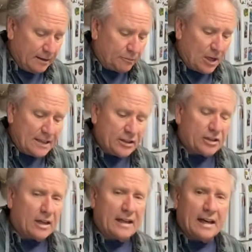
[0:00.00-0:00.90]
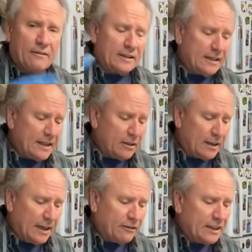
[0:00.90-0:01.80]
prices on everything, you,
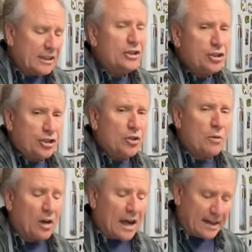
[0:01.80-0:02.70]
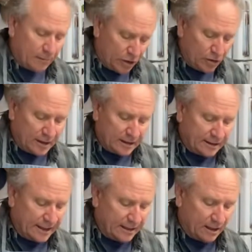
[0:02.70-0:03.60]
every consumer item you can
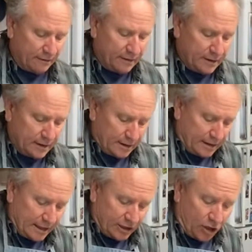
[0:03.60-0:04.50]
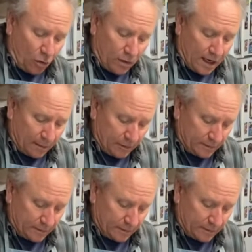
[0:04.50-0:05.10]
think of is going up.